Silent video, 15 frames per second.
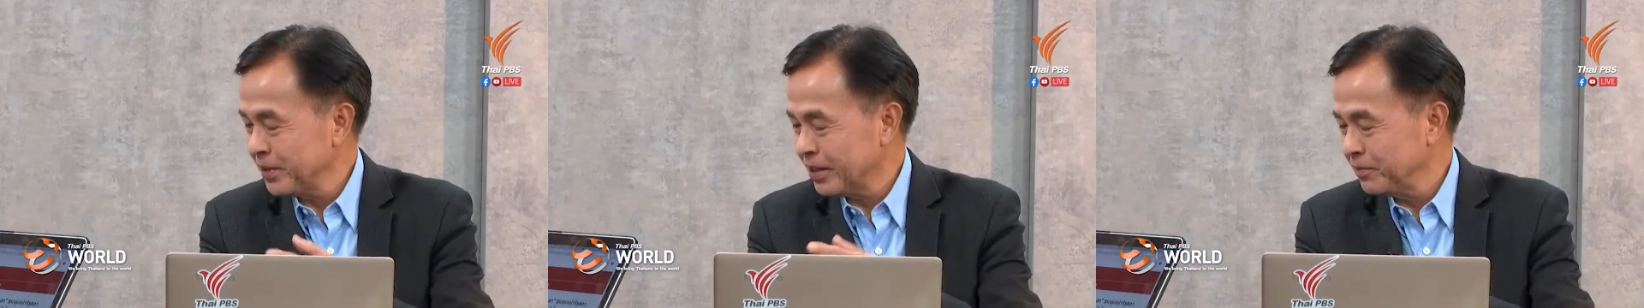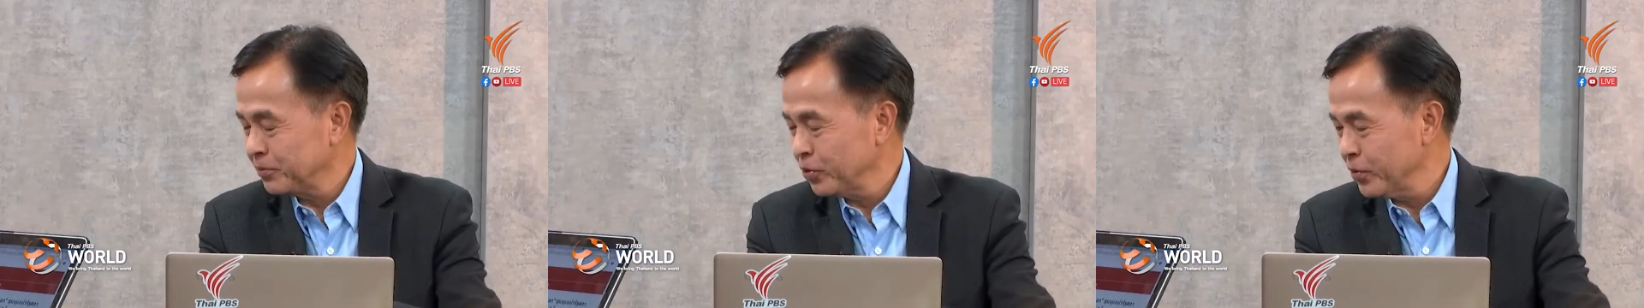
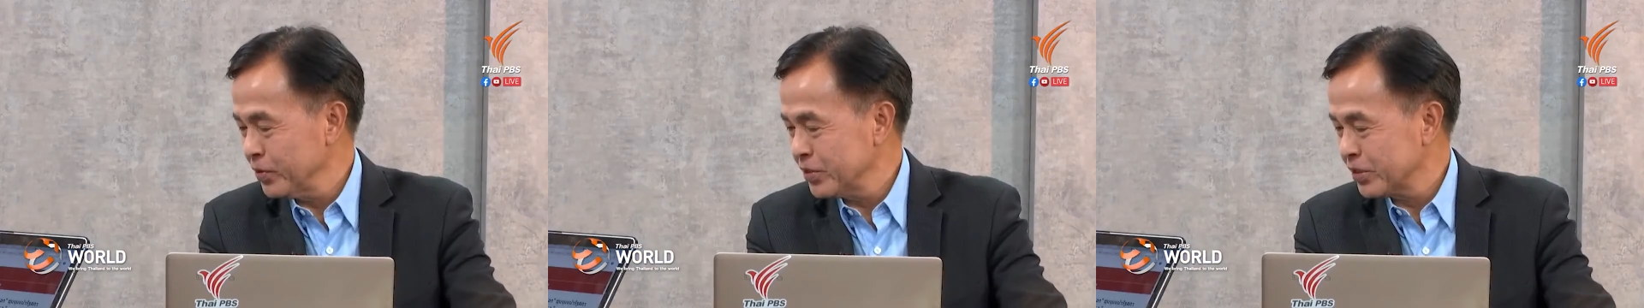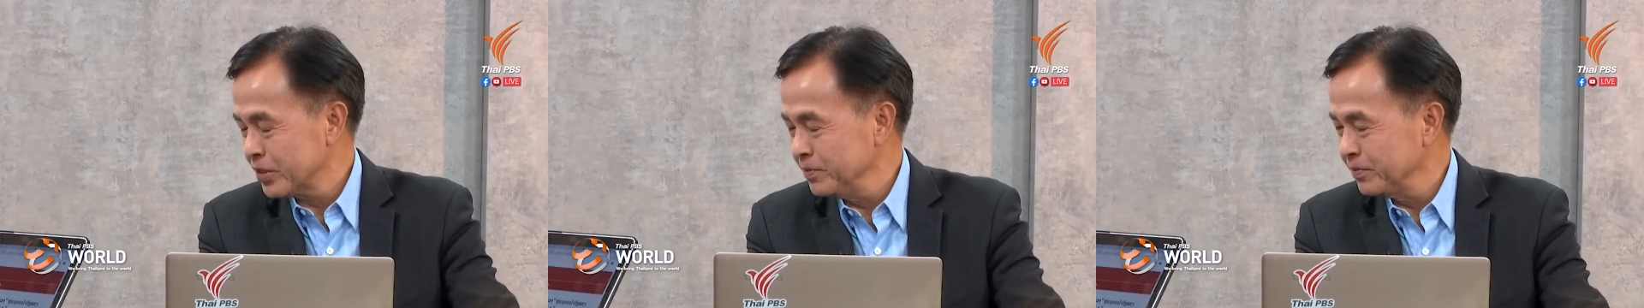of
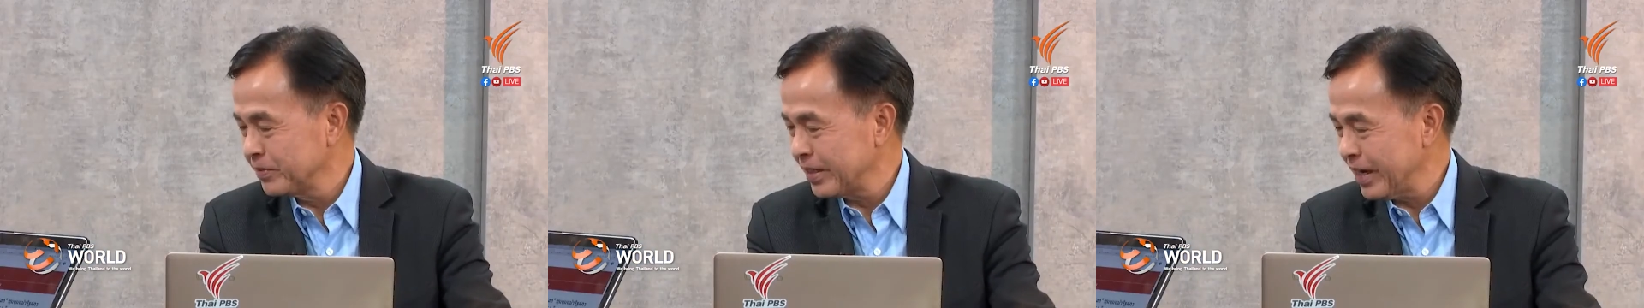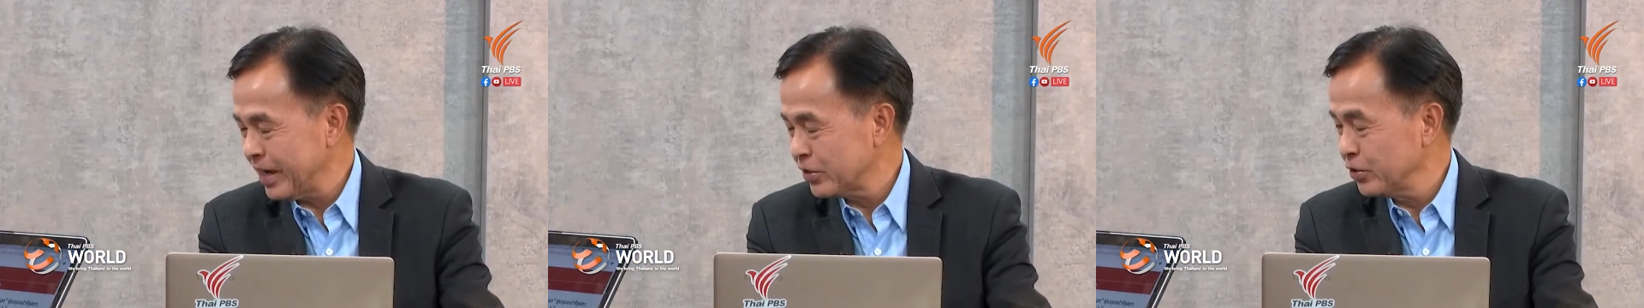tourism,
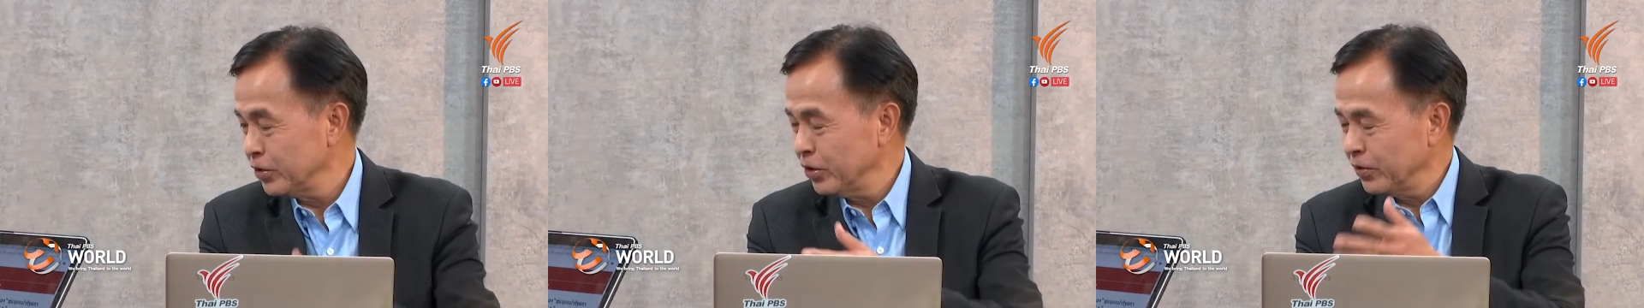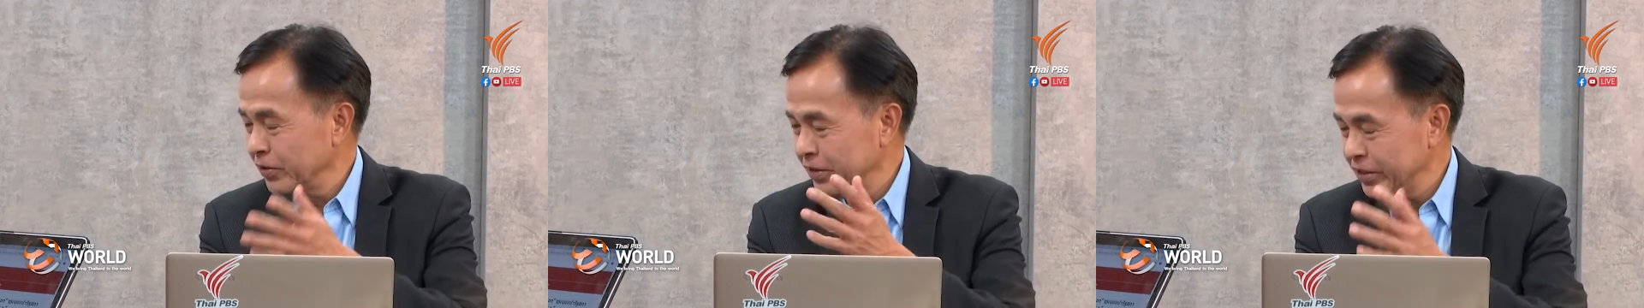as you
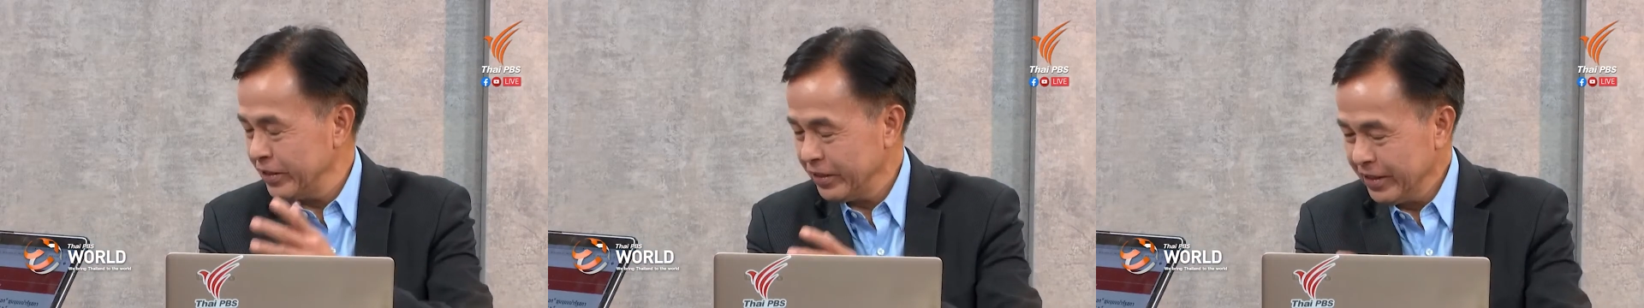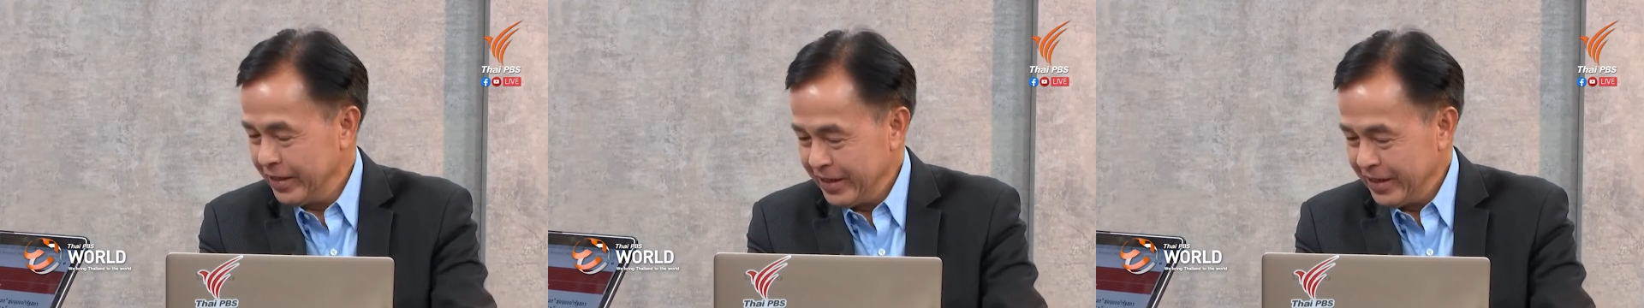know, the